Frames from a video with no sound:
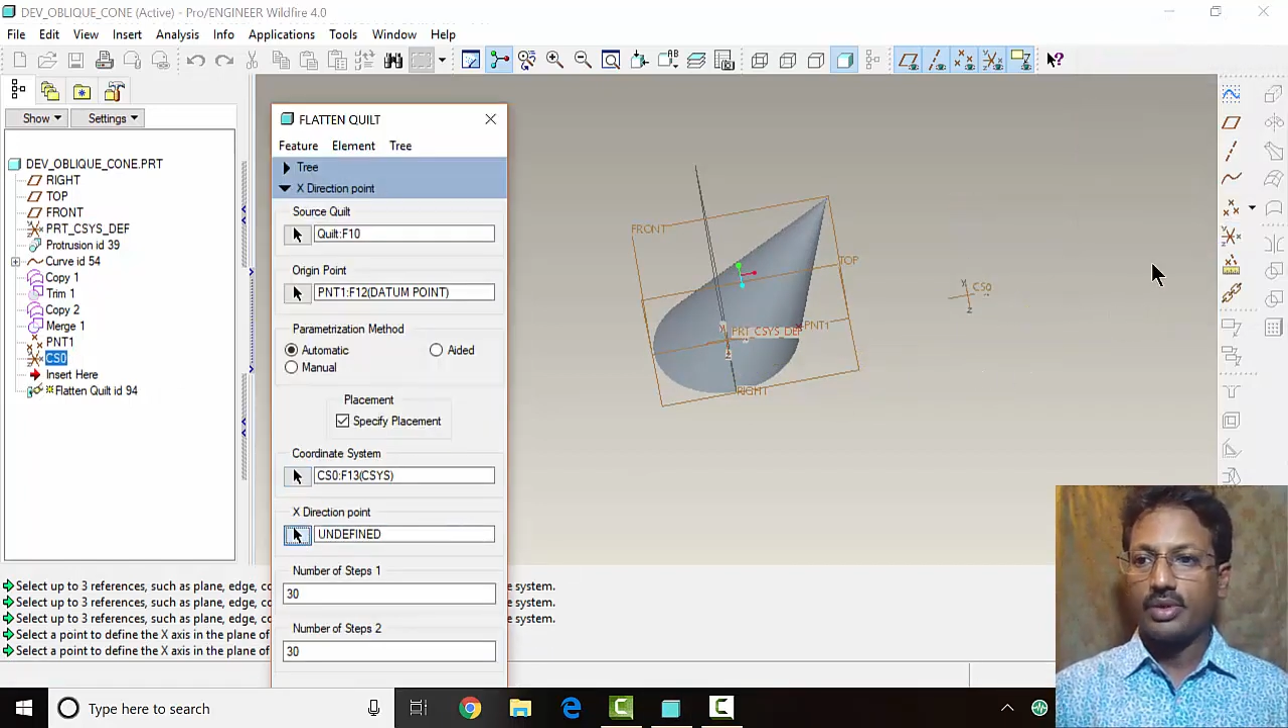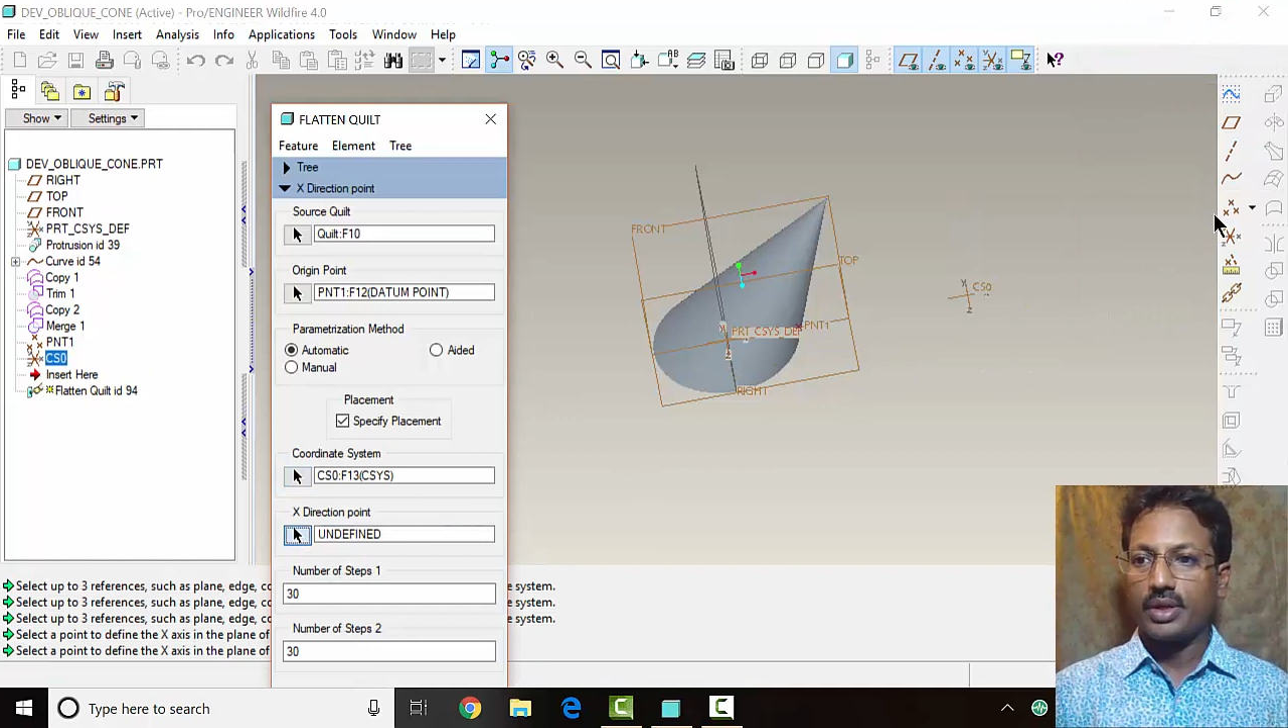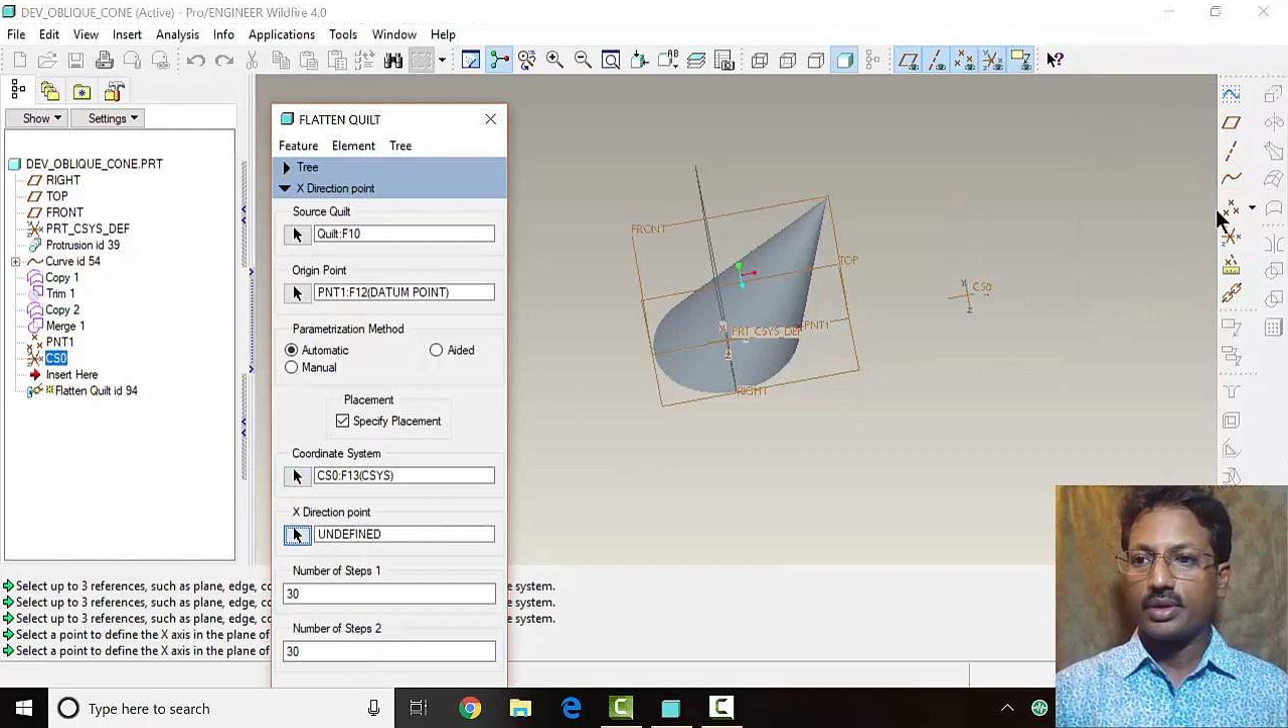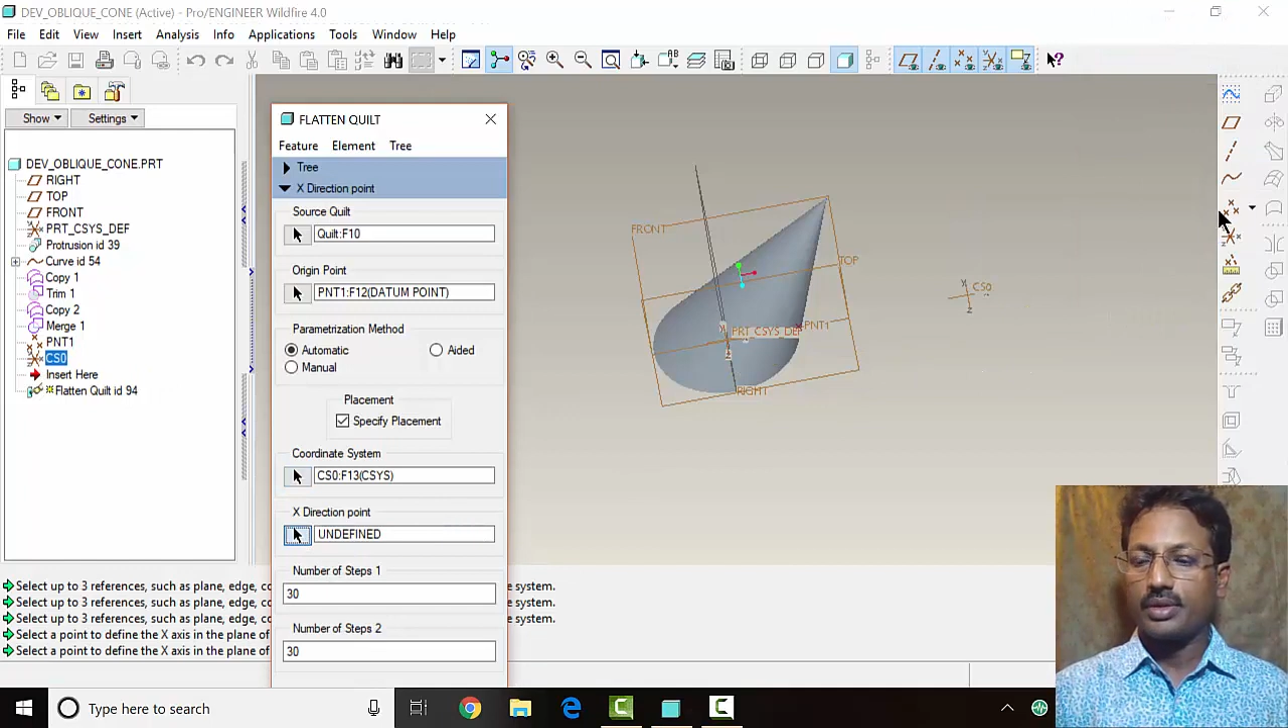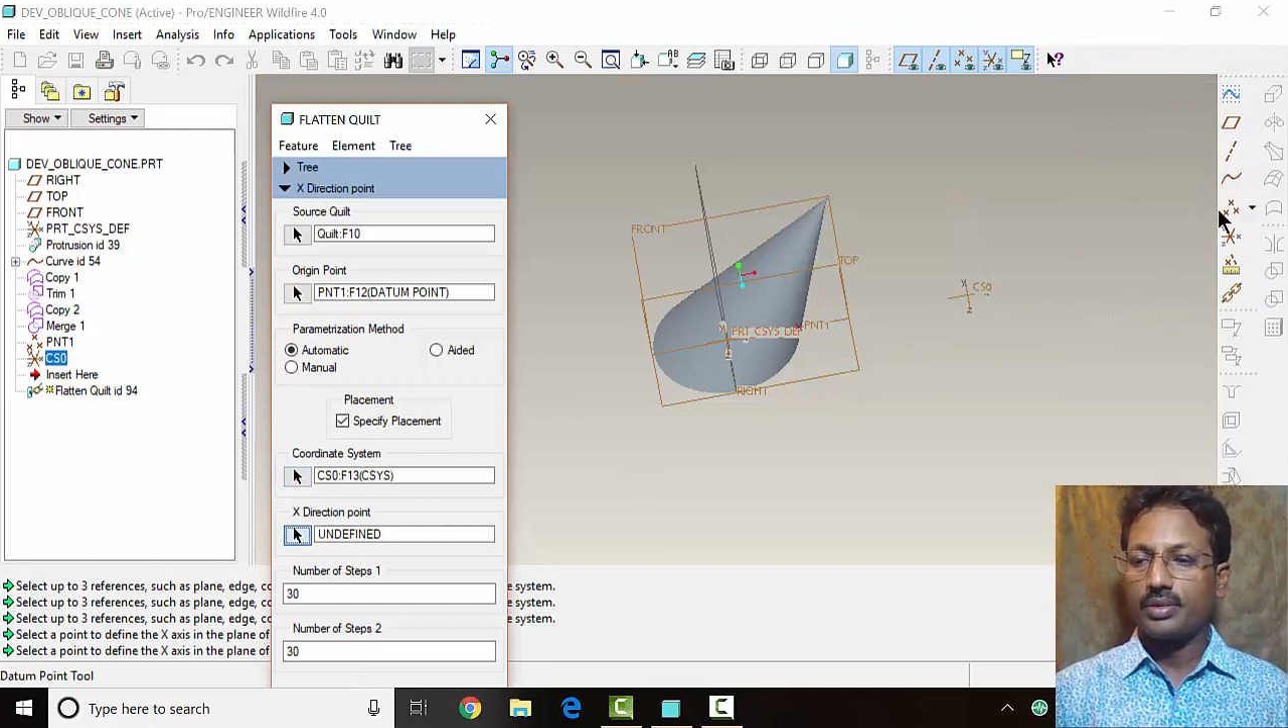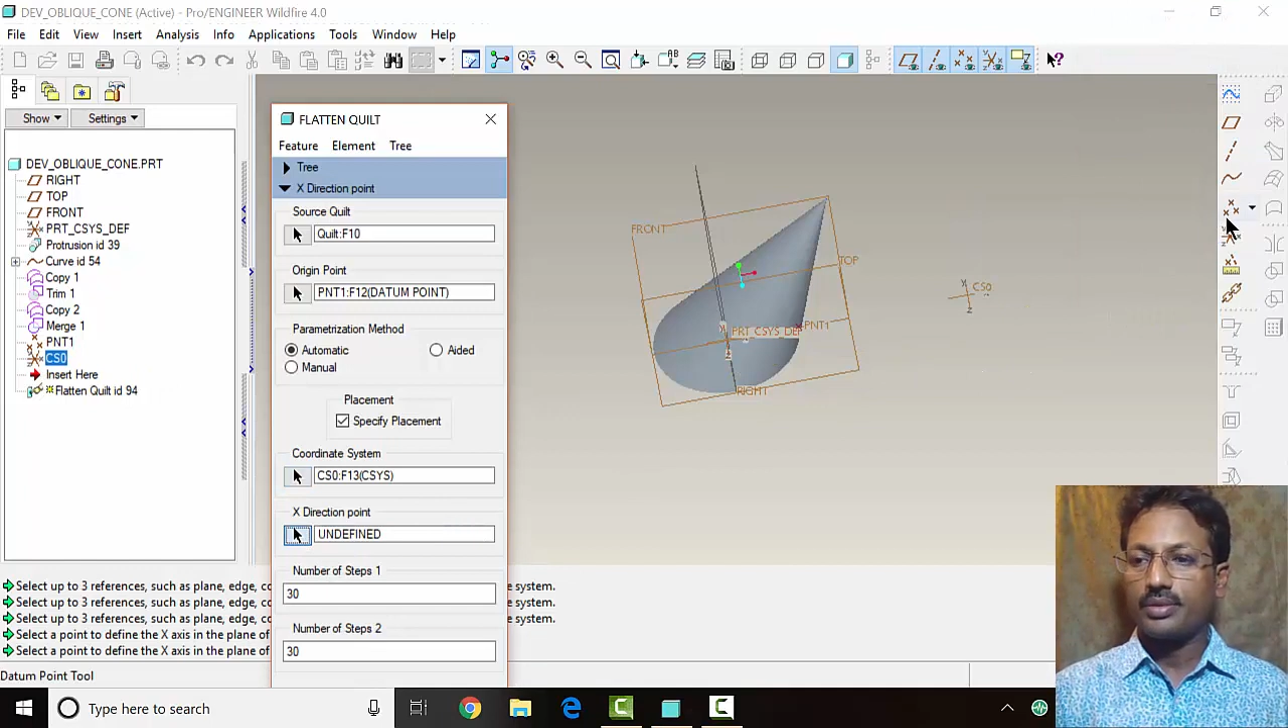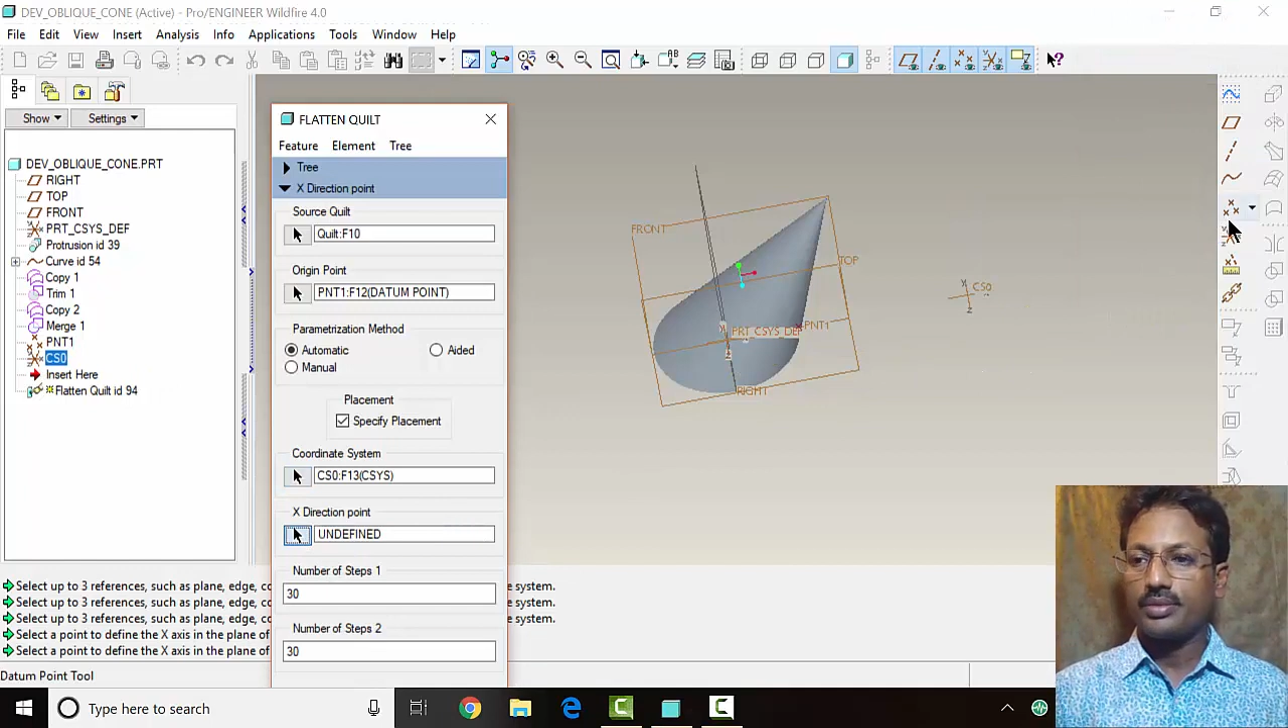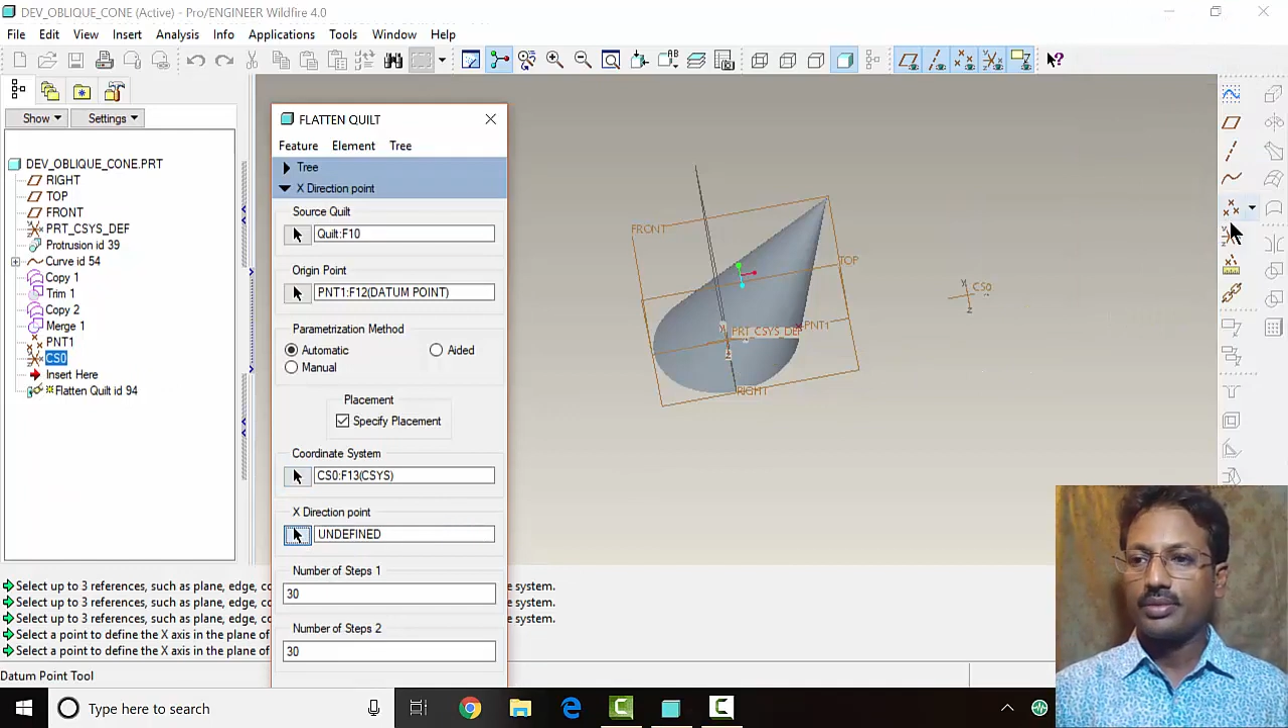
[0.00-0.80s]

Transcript: defined.